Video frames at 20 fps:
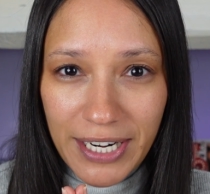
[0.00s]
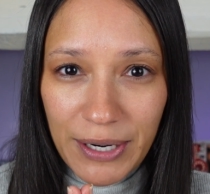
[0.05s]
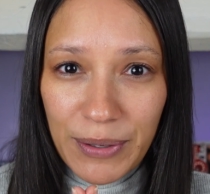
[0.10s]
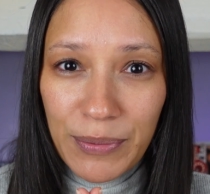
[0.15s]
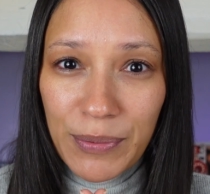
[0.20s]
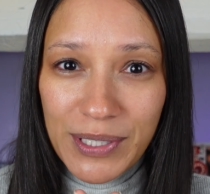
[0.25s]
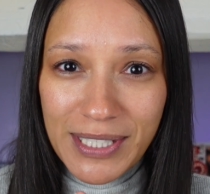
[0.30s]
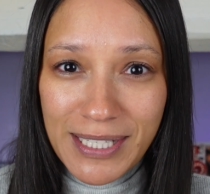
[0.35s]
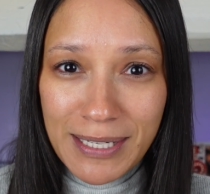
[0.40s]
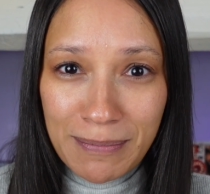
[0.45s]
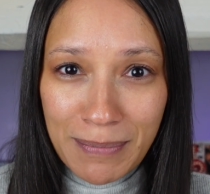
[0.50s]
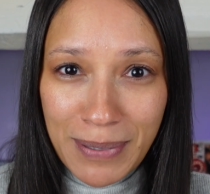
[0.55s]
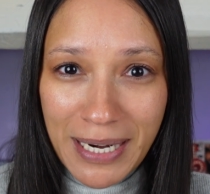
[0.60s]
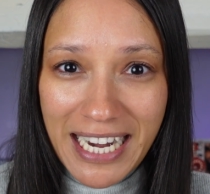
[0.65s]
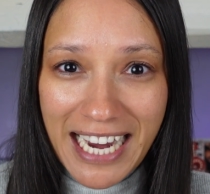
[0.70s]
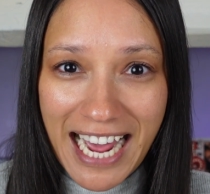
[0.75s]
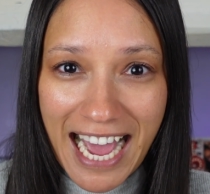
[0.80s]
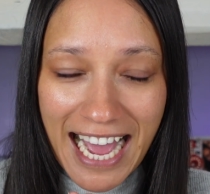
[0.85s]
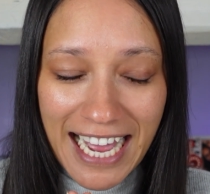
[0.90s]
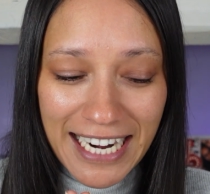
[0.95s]
It wasn't
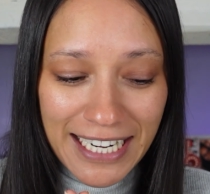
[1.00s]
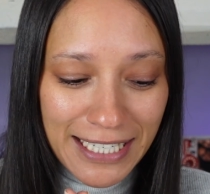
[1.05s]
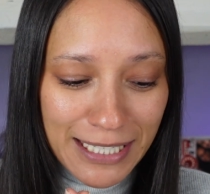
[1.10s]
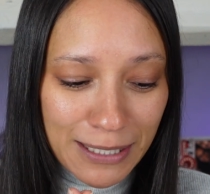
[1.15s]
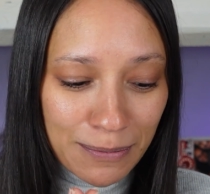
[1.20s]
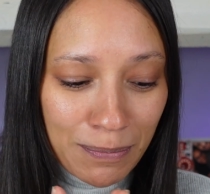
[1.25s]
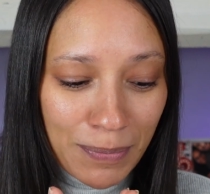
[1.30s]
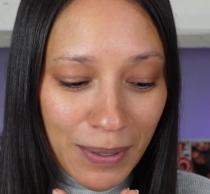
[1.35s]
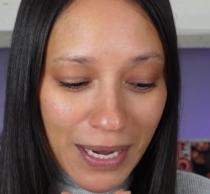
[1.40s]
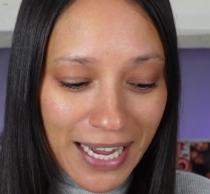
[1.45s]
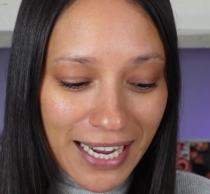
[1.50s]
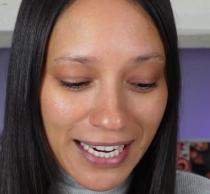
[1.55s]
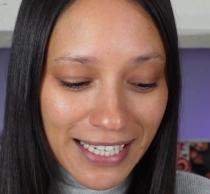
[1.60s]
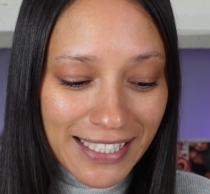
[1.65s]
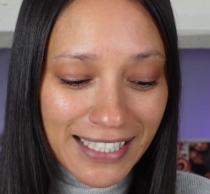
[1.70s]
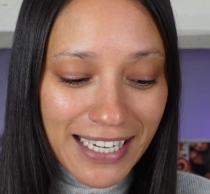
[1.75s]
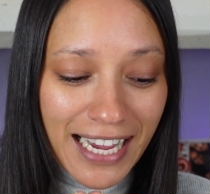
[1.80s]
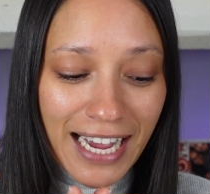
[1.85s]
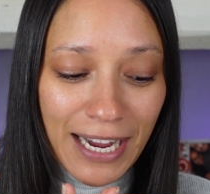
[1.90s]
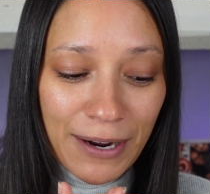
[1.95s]
planned,
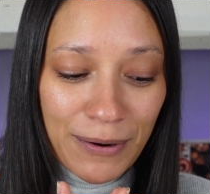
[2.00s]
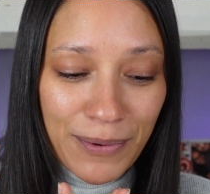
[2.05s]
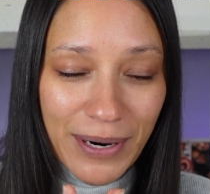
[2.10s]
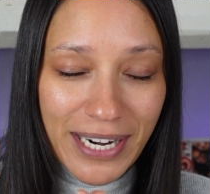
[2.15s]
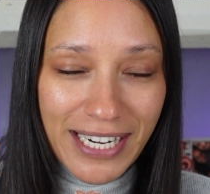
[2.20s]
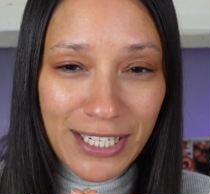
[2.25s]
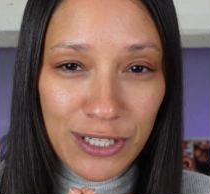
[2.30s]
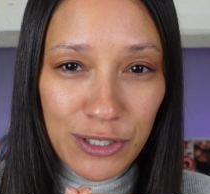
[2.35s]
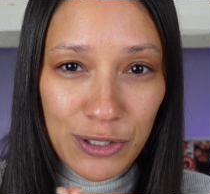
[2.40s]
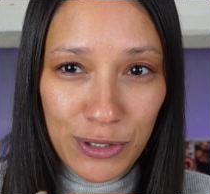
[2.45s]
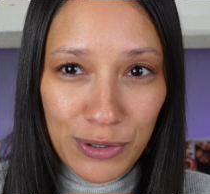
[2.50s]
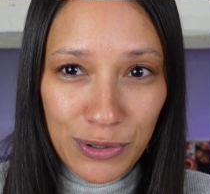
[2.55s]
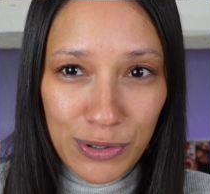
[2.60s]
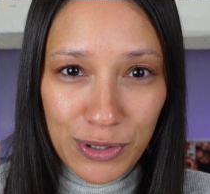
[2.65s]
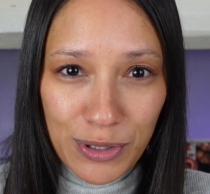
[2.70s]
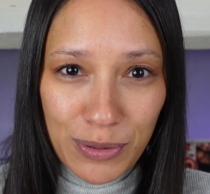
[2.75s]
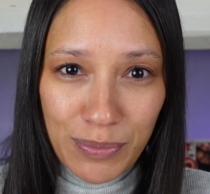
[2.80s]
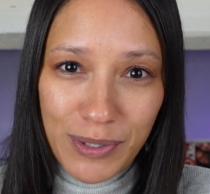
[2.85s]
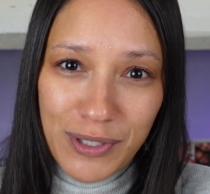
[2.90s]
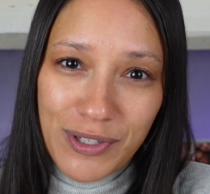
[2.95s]
but I went to
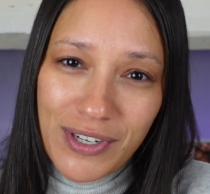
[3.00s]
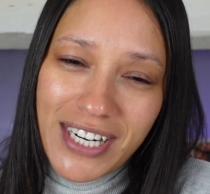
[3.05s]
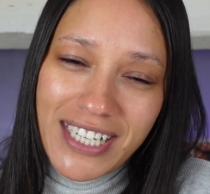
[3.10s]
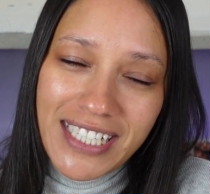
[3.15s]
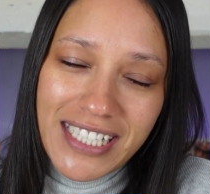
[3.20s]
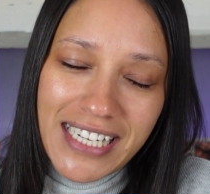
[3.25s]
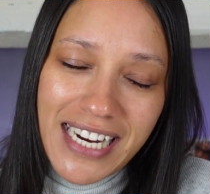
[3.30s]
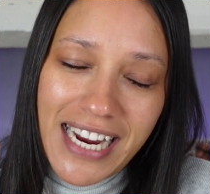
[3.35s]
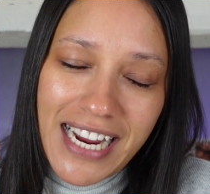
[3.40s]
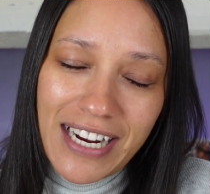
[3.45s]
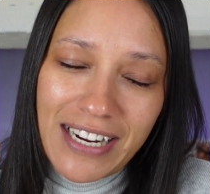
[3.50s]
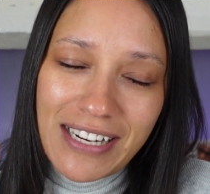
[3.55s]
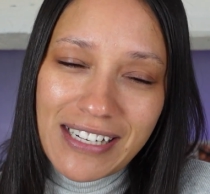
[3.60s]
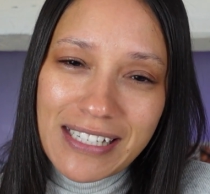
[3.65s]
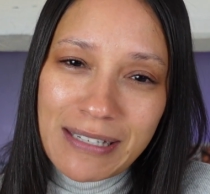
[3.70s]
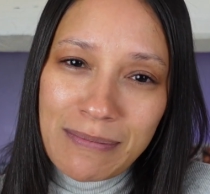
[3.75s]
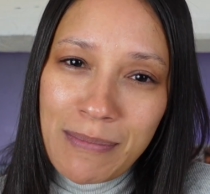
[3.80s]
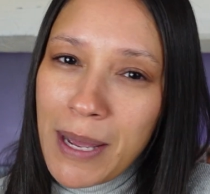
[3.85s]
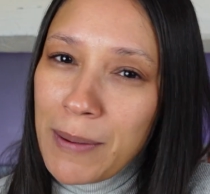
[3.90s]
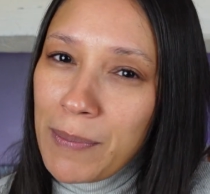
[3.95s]
Superdrug today
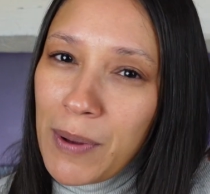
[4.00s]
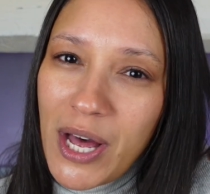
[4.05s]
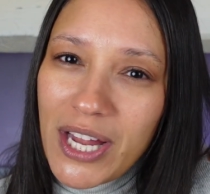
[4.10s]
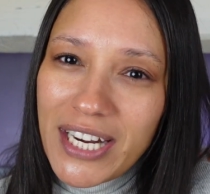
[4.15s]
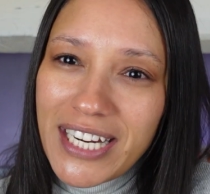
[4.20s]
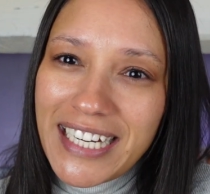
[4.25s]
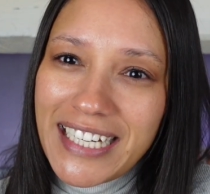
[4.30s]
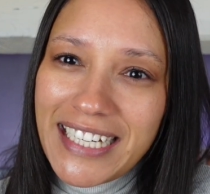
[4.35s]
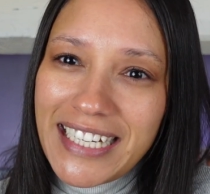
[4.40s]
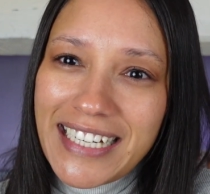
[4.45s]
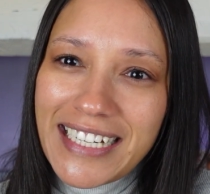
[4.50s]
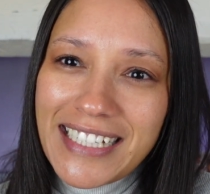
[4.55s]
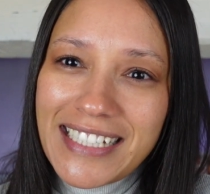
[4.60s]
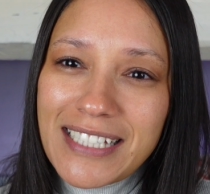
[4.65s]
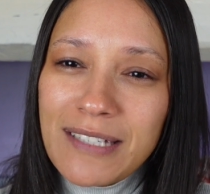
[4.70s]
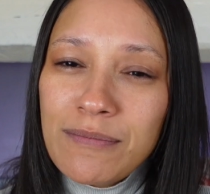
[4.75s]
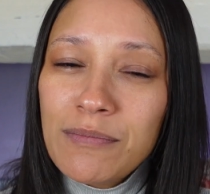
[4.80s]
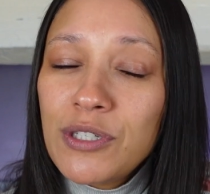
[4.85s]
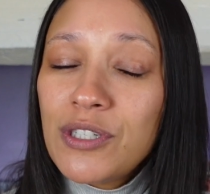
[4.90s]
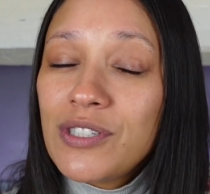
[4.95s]
because my partner
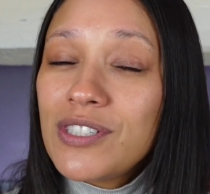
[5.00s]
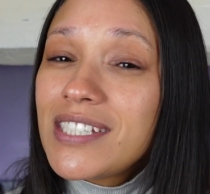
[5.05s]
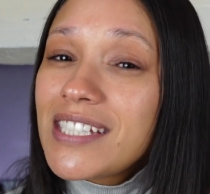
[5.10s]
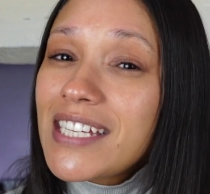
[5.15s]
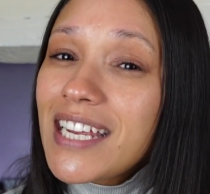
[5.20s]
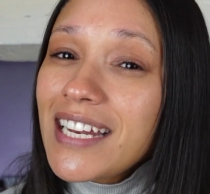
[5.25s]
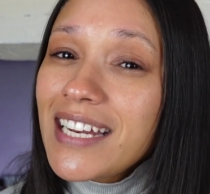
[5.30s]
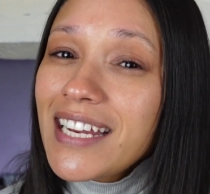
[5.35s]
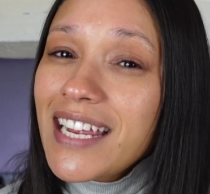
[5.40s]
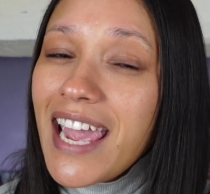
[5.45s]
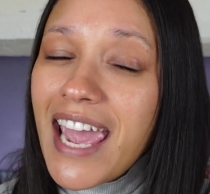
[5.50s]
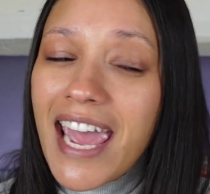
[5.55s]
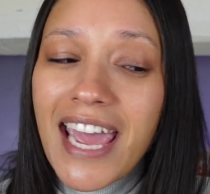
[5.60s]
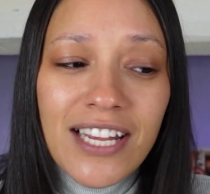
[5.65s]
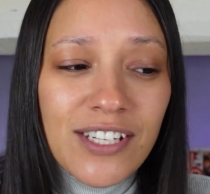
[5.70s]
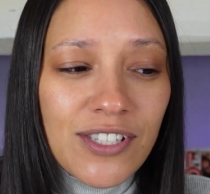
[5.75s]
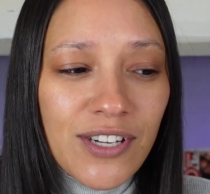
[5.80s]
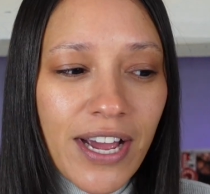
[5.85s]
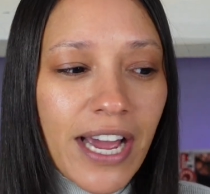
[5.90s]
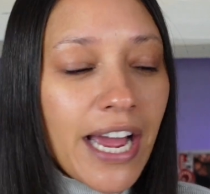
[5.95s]
needed some new
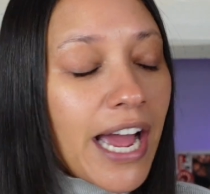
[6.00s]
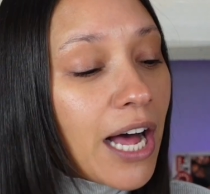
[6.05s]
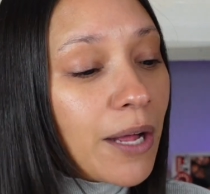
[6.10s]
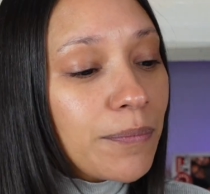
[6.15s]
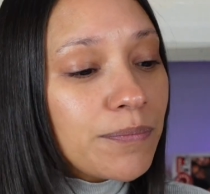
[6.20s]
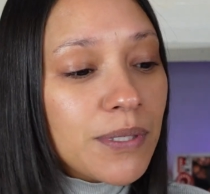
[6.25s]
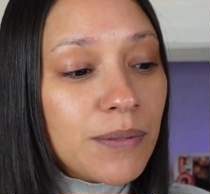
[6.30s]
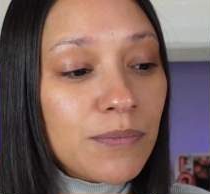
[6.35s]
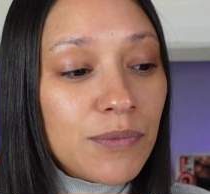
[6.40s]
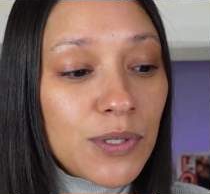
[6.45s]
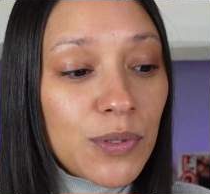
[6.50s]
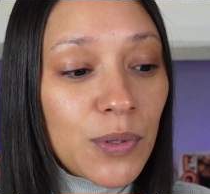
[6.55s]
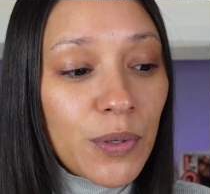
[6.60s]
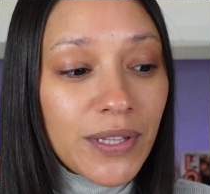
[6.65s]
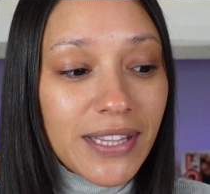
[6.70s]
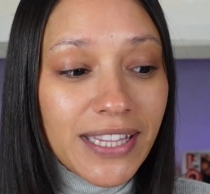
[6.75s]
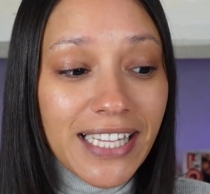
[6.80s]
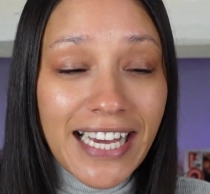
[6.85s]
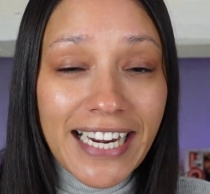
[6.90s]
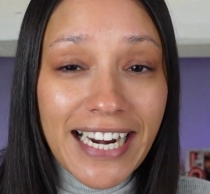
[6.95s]
skincare, so I helped him
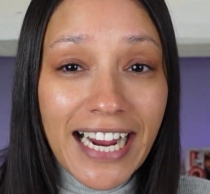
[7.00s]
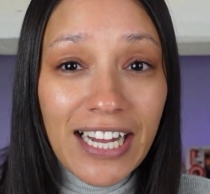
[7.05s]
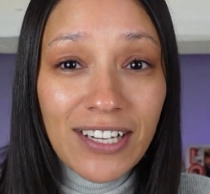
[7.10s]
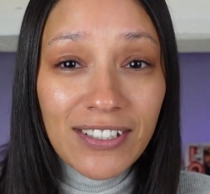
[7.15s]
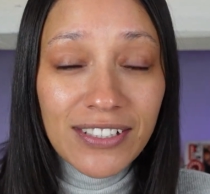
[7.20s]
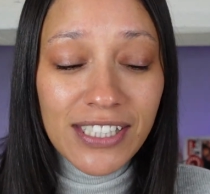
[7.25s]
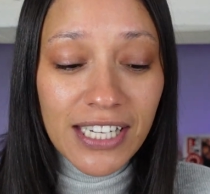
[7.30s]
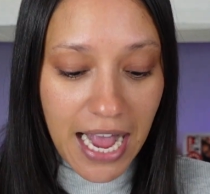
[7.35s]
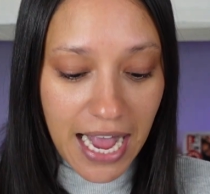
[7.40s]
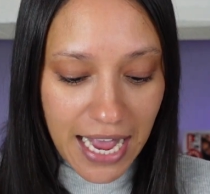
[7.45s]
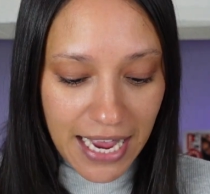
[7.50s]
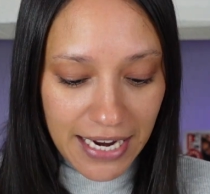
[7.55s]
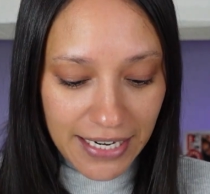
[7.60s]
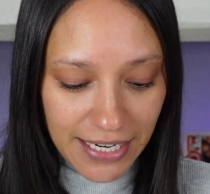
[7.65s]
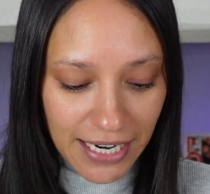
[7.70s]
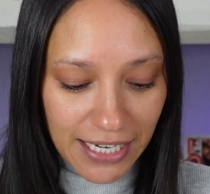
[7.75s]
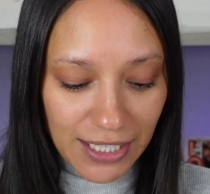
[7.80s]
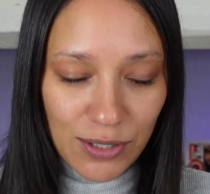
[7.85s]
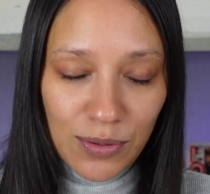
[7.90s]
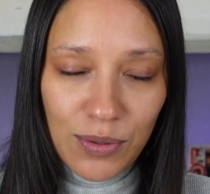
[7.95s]
sort that out,
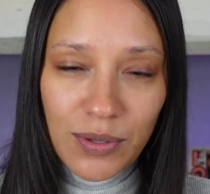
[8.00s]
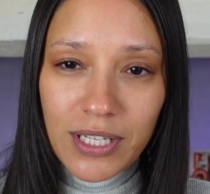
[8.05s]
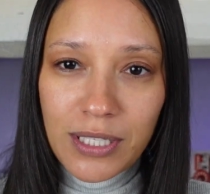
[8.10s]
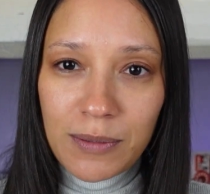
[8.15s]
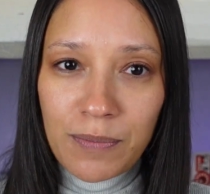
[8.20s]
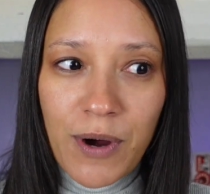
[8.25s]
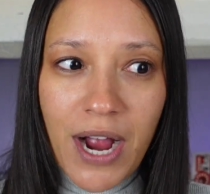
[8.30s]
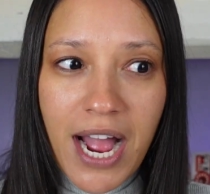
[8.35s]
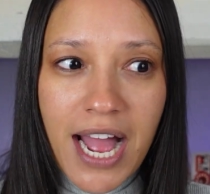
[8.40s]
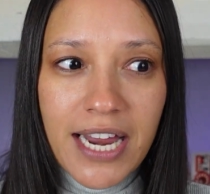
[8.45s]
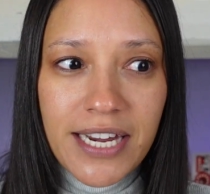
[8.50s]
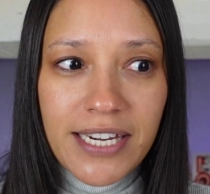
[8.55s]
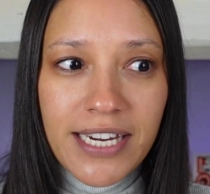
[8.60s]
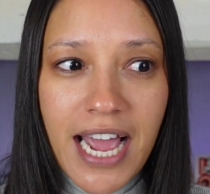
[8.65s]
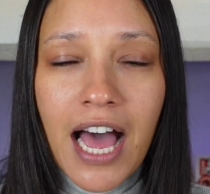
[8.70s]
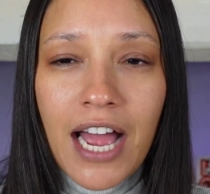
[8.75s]
and I saw this brand.